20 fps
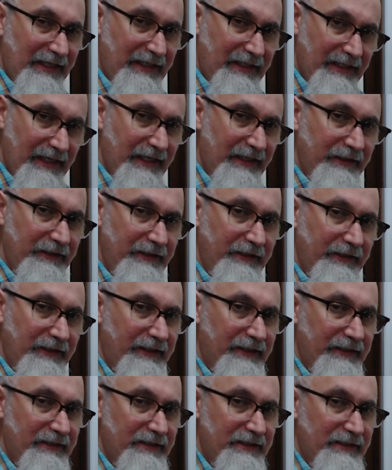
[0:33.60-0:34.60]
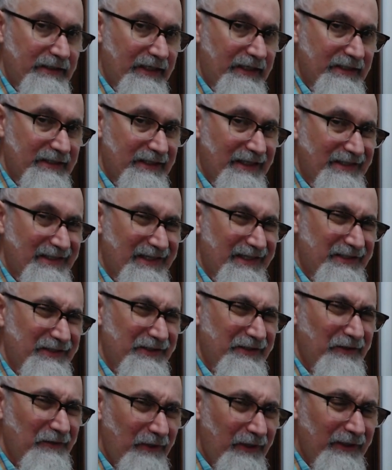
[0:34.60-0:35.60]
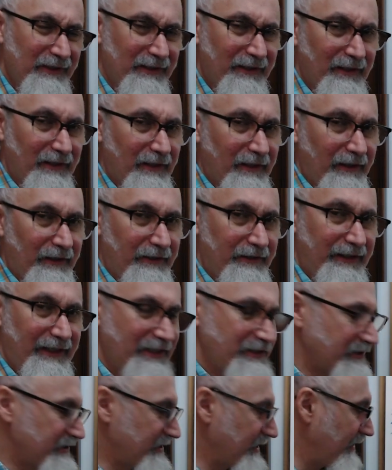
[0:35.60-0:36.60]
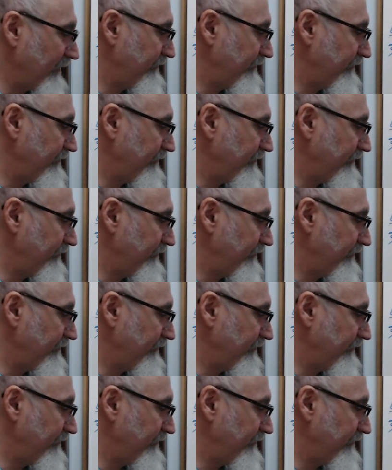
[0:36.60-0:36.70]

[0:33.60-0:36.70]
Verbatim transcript: Canada and United States that says, you know what, you can't just have